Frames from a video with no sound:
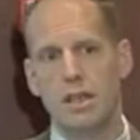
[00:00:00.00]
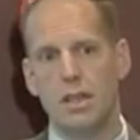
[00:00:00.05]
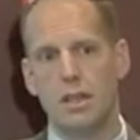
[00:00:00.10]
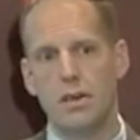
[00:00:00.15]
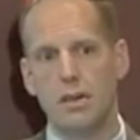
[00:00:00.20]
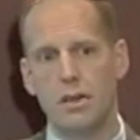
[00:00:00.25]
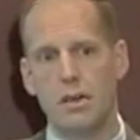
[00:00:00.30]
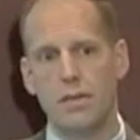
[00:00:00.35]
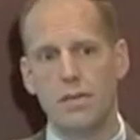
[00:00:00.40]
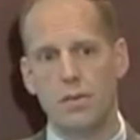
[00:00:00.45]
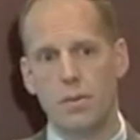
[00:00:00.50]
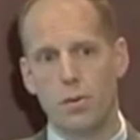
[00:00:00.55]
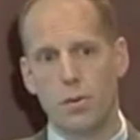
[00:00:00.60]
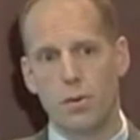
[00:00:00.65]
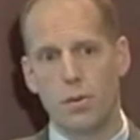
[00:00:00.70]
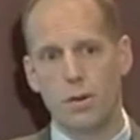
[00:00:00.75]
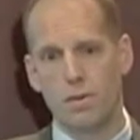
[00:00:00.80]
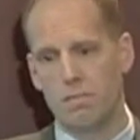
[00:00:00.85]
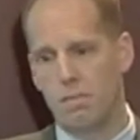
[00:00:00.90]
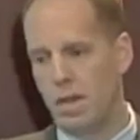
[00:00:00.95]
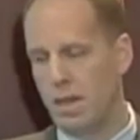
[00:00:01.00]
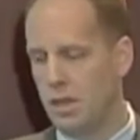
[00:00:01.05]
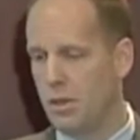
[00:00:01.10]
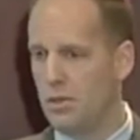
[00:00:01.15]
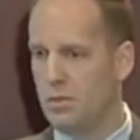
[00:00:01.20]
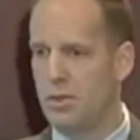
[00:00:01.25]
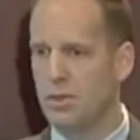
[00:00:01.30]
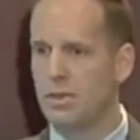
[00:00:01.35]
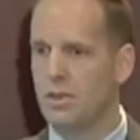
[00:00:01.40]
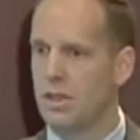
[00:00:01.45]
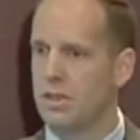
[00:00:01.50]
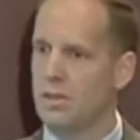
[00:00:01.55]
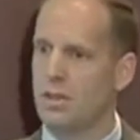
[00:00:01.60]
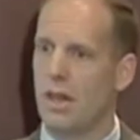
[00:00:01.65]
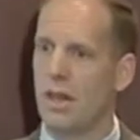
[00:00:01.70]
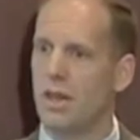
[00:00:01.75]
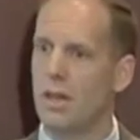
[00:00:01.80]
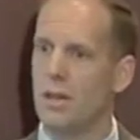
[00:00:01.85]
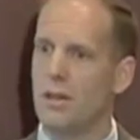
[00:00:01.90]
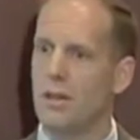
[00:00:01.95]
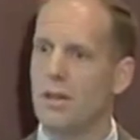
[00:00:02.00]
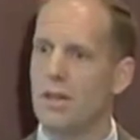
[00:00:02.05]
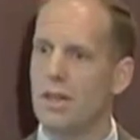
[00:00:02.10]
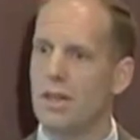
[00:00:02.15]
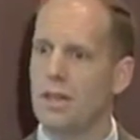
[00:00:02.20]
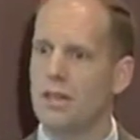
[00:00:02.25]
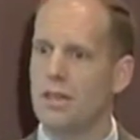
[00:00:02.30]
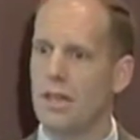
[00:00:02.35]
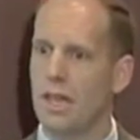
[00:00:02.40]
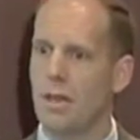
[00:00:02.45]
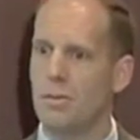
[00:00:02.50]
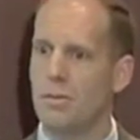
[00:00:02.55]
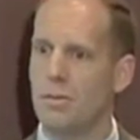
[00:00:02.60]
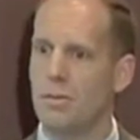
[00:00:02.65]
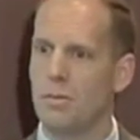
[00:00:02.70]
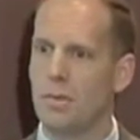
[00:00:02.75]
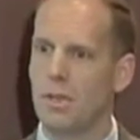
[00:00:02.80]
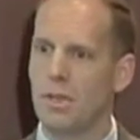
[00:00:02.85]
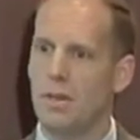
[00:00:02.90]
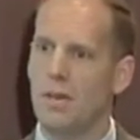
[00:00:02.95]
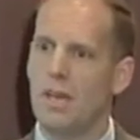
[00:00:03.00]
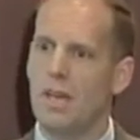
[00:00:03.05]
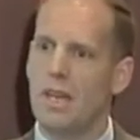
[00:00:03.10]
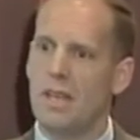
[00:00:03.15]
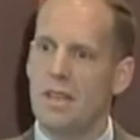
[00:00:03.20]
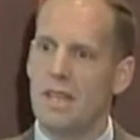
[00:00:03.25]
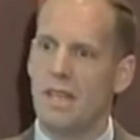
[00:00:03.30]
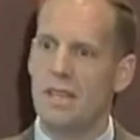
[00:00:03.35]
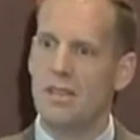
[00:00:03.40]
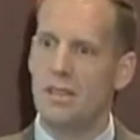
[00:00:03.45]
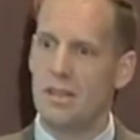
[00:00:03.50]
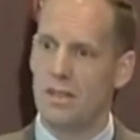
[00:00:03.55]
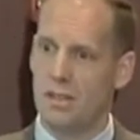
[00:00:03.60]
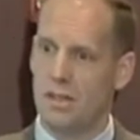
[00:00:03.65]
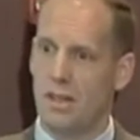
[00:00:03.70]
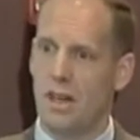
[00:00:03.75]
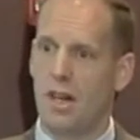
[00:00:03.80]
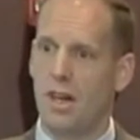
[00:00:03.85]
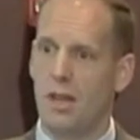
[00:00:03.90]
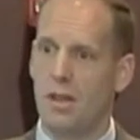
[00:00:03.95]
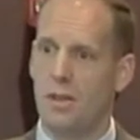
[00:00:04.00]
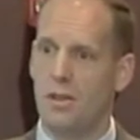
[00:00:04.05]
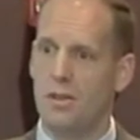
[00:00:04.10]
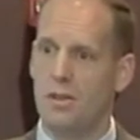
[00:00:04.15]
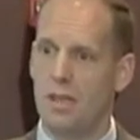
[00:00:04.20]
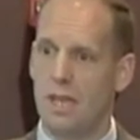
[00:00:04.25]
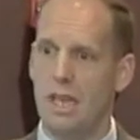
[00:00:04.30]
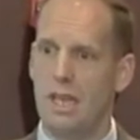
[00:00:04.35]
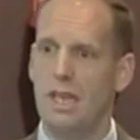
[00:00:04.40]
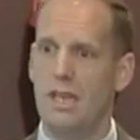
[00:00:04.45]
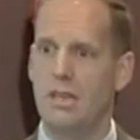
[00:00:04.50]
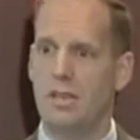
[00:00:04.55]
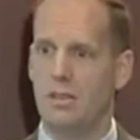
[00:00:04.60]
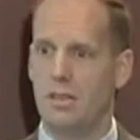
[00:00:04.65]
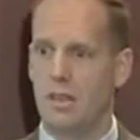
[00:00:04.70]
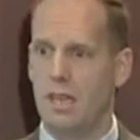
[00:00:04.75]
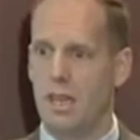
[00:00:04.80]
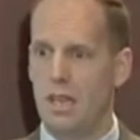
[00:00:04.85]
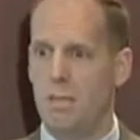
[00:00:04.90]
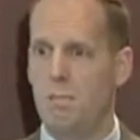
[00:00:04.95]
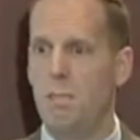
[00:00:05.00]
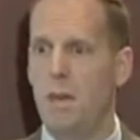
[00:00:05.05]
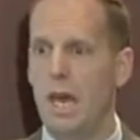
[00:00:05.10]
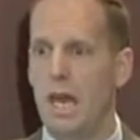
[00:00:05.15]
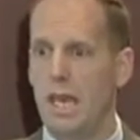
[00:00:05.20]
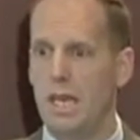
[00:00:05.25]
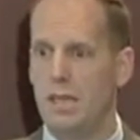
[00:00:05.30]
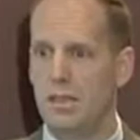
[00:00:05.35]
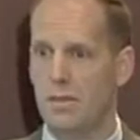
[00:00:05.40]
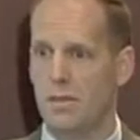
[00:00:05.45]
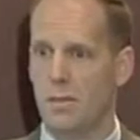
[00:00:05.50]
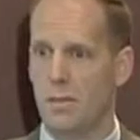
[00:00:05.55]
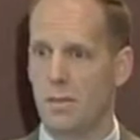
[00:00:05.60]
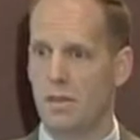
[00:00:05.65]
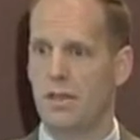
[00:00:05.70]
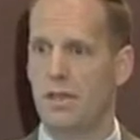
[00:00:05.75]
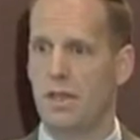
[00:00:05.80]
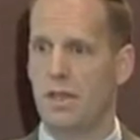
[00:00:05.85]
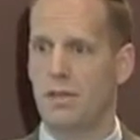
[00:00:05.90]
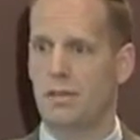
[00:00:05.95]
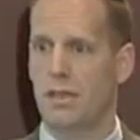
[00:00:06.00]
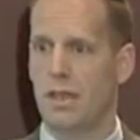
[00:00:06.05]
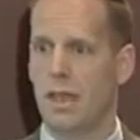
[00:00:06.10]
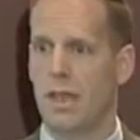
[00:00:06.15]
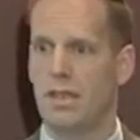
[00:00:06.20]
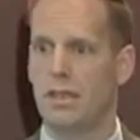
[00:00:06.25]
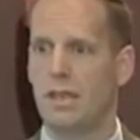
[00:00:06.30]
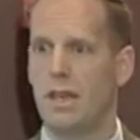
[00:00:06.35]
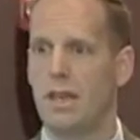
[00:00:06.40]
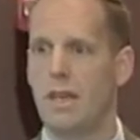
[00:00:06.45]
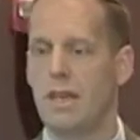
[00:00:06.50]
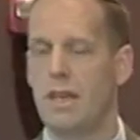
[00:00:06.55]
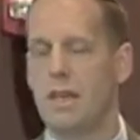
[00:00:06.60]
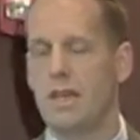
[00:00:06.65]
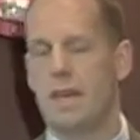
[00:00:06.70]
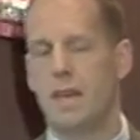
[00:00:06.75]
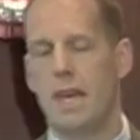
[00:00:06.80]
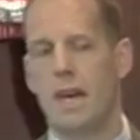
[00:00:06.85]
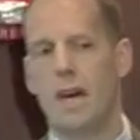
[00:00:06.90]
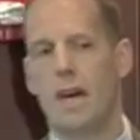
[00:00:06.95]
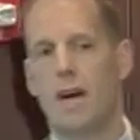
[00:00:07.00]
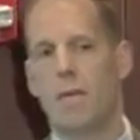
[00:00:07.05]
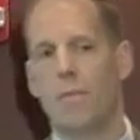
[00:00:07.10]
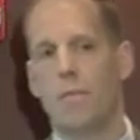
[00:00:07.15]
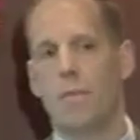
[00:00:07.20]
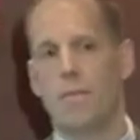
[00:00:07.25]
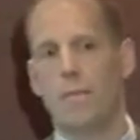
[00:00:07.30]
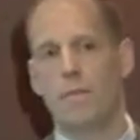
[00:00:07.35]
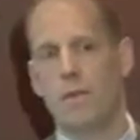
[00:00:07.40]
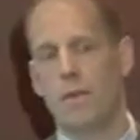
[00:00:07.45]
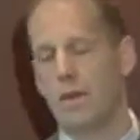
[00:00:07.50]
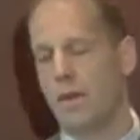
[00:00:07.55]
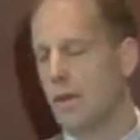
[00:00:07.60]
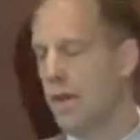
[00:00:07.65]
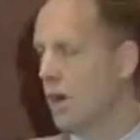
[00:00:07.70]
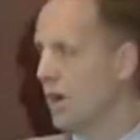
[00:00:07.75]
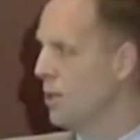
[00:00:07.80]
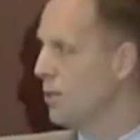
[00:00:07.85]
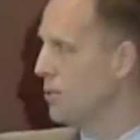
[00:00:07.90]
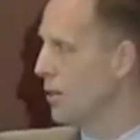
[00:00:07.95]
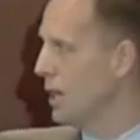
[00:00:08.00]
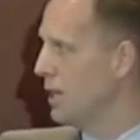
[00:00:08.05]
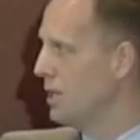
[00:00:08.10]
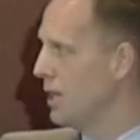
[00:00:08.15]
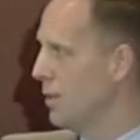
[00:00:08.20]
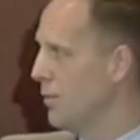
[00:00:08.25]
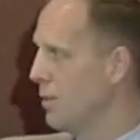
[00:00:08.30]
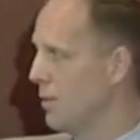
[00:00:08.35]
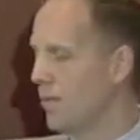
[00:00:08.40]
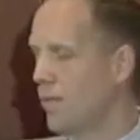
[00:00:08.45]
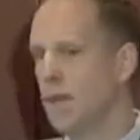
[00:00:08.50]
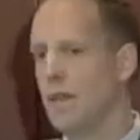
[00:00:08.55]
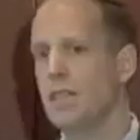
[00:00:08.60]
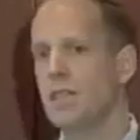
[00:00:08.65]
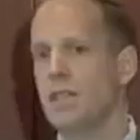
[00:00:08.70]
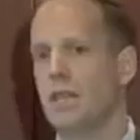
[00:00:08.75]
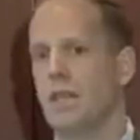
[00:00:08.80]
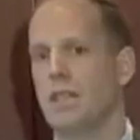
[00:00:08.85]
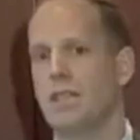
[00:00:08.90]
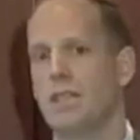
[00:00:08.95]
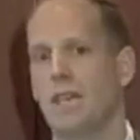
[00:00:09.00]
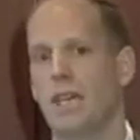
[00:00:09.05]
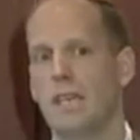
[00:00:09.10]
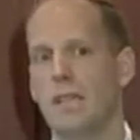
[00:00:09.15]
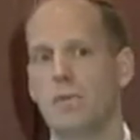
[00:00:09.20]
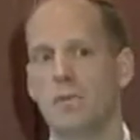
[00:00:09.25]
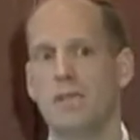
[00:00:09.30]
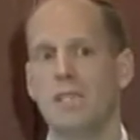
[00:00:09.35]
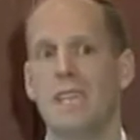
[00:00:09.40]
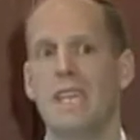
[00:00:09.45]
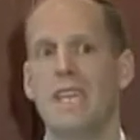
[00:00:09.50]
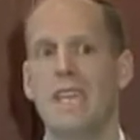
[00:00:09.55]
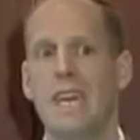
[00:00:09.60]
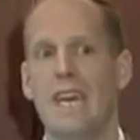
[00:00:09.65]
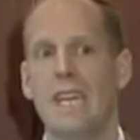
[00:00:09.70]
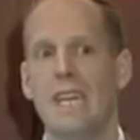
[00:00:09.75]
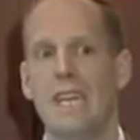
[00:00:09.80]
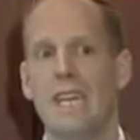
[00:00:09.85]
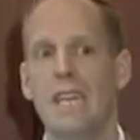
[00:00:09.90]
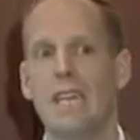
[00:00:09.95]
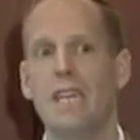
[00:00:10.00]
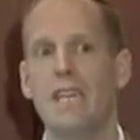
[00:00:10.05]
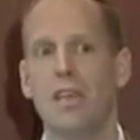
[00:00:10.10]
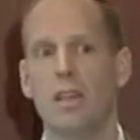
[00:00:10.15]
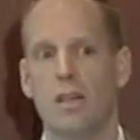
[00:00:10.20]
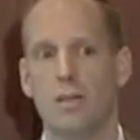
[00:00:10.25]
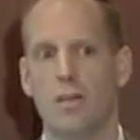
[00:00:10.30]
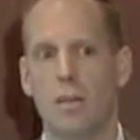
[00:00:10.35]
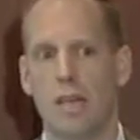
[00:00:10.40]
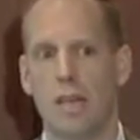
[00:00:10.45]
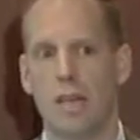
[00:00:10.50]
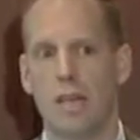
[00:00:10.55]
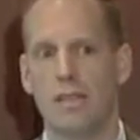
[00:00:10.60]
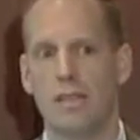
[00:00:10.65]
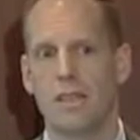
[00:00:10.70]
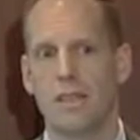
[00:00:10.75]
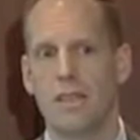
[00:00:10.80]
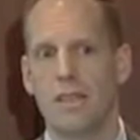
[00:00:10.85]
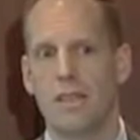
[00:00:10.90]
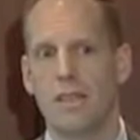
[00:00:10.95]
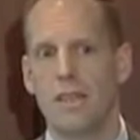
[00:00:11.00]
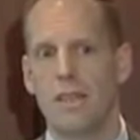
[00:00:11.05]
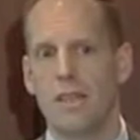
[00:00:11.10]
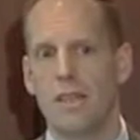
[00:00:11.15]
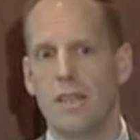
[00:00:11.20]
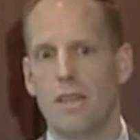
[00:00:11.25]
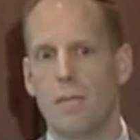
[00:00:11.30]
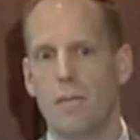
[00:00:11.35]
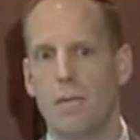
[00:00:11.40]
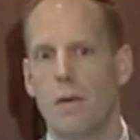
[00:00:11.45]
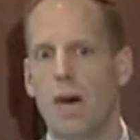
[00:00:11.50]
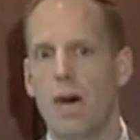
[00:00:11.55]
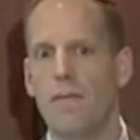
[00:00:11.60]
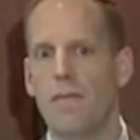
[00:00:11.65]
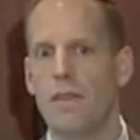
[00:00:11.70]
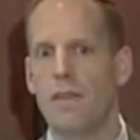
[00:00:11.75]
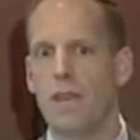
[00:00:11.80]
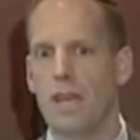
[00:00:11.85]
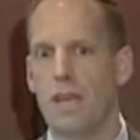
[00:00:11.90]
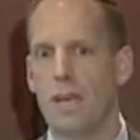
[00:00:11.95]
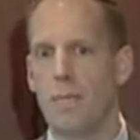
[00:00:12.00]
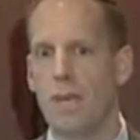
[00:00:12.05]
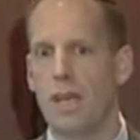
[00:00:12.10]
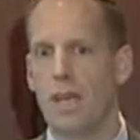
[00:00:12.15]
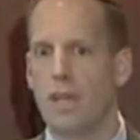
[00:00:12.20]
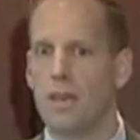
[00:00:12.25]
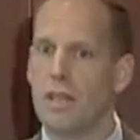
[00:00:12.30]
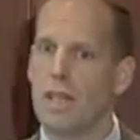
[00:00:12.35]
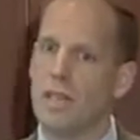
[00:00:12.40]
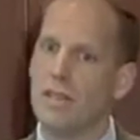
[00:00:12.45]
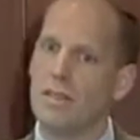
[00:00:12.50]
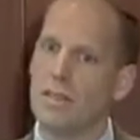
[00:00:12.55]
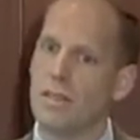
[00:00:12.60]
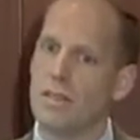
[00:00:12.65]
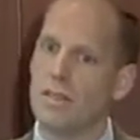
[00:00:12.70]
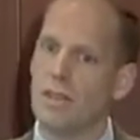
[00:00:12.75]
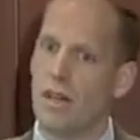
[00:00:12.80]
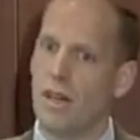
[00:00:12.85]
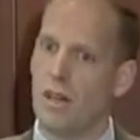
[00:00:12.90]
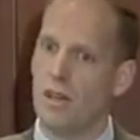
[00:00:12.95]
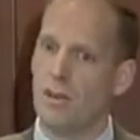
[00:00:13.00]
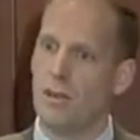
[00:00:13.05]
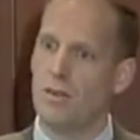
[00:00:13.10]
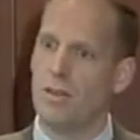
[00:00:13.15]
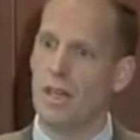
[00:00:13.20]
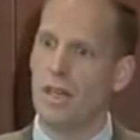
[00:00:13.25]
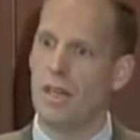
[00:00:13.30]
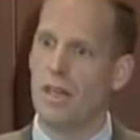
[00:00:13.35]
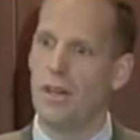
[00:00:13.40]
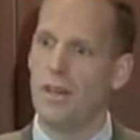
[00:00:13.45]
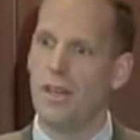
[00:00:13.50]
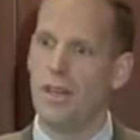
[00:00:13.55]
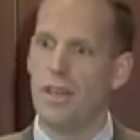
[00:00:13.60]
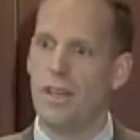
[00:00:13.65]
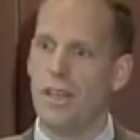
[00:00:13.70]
good for, I used a $6 sandwich a minute ago, that $6 is the base for the sales tax. Now, contrast that with the franchise tax, which is a net income tax. The profit that I make on that $6 sale